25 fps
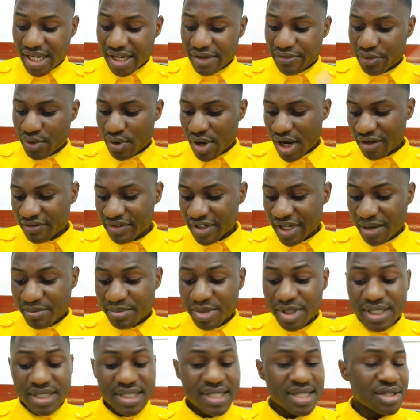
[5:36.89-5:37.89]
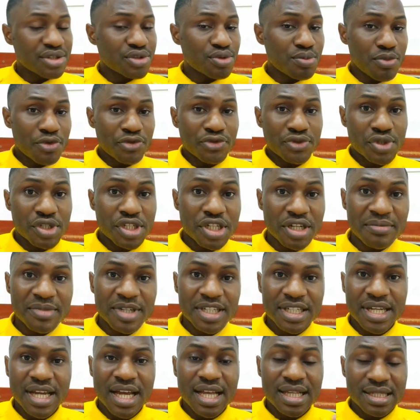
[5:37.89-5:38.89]
If you have the ability to move to
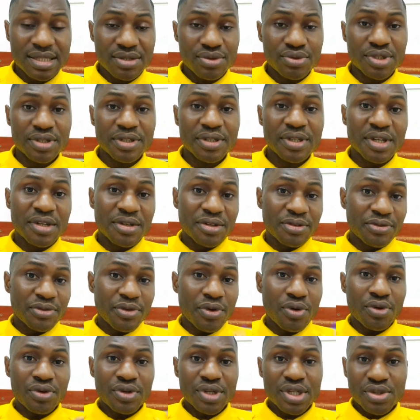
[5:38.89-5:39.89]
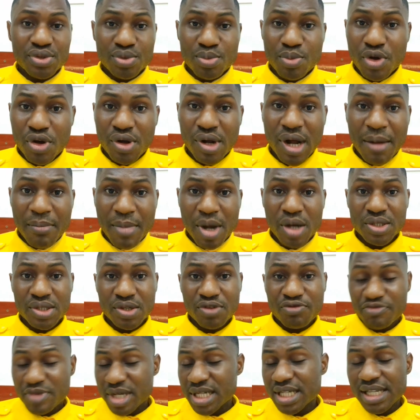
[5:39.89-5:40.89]
Germany and study for a small
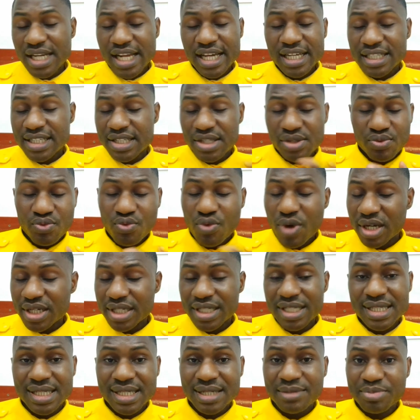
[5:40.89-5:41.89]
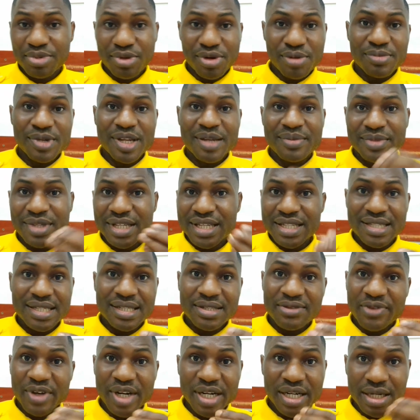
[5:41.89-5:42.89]
amount of money like this, what is the problem? It
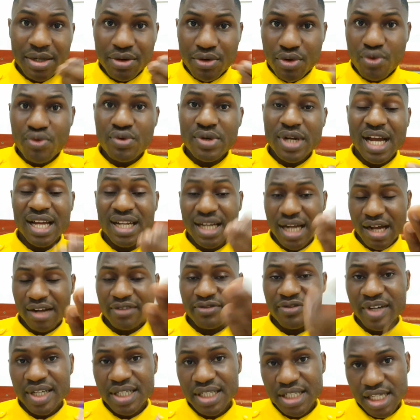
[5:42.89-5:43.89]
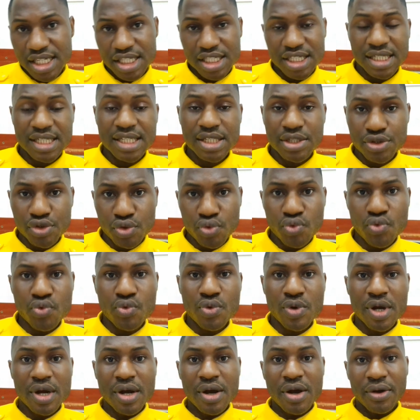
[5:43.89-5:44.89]
is very good, and advantage is
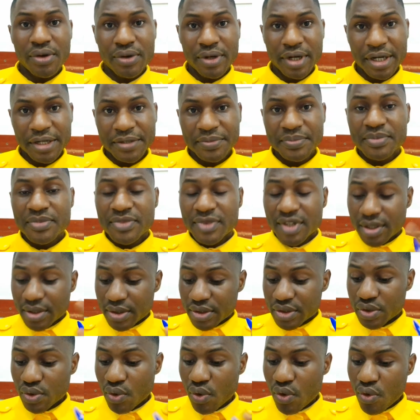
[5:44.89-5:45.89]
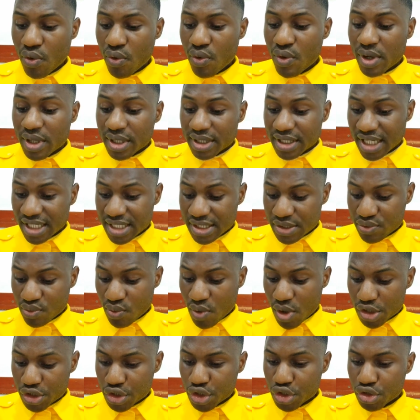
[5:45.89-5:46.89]
you, alright? So that is
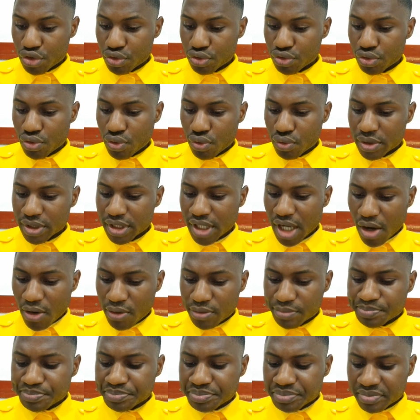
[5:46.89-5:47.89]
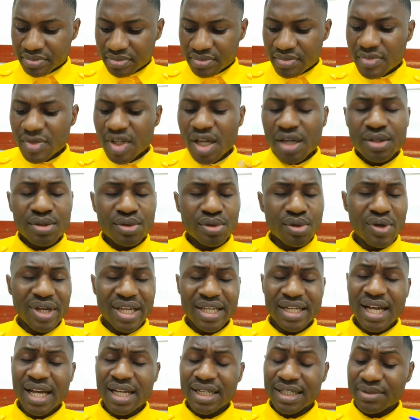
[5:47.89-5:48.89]
what you should know. Now,
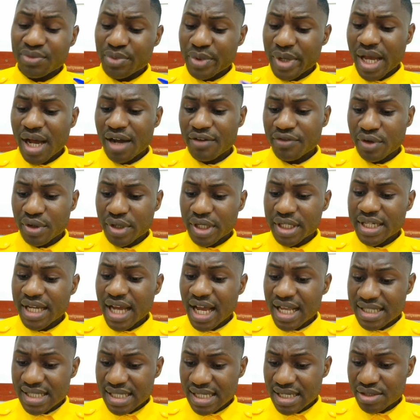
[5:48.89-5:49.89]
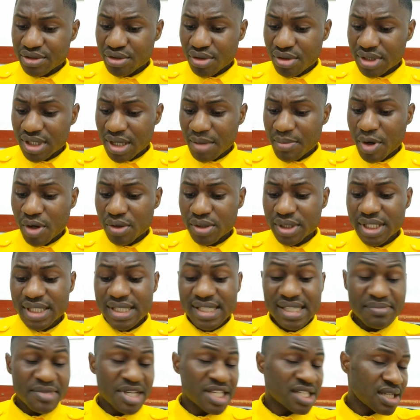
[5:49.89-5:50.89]
looking at, we have already talked about
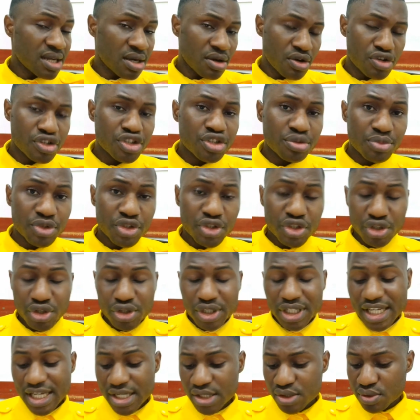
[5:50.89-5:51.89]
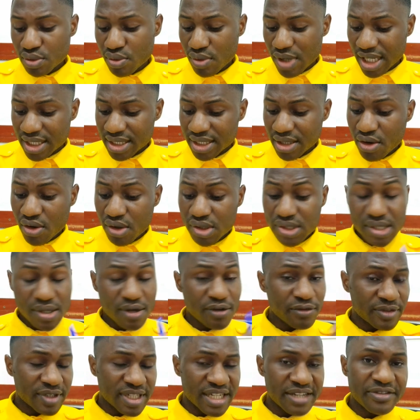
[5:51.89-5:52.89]
the semester contribution. Let's look at the
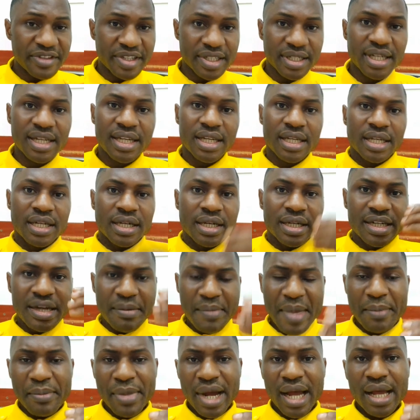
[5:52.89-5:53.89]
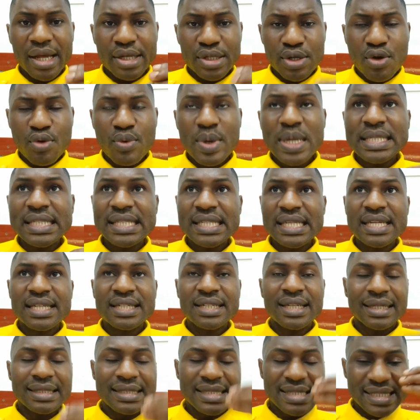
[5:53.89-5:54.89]
cost of living. Remember, I always
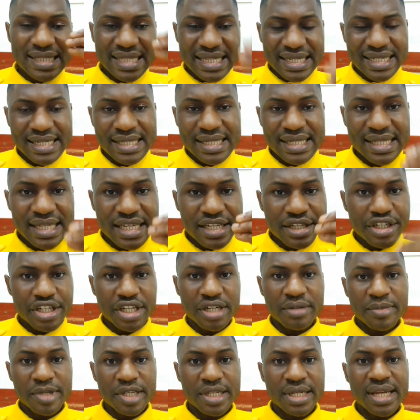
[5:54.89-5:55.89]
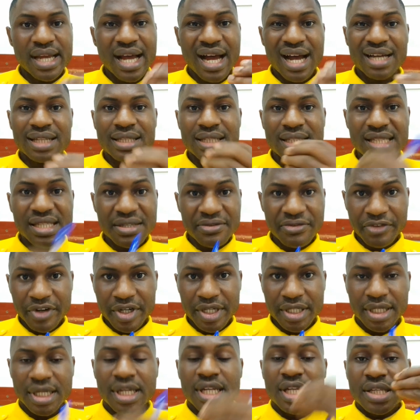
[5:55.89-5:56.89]
say that cities in Germany are
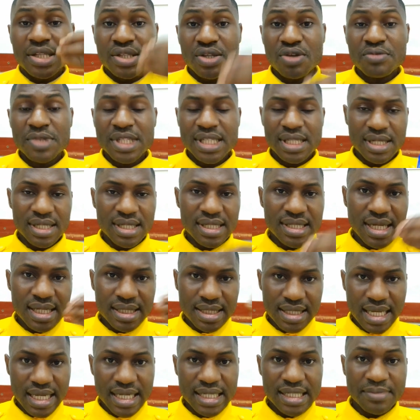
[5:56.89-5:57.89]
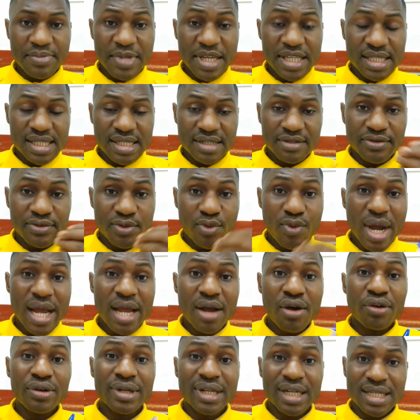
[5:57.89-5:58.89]
different. Some cities are expensive
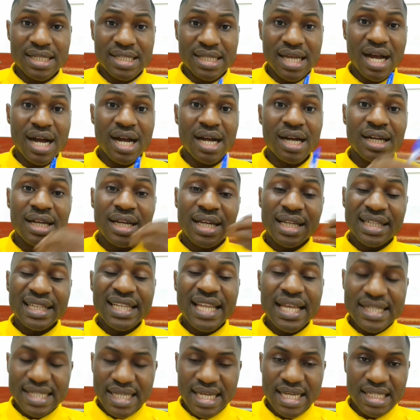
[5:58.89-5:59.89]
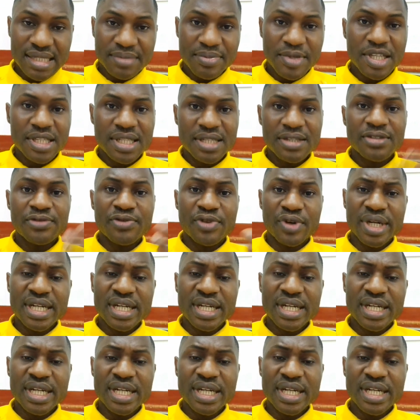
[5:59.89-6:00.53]
while others are less expensive.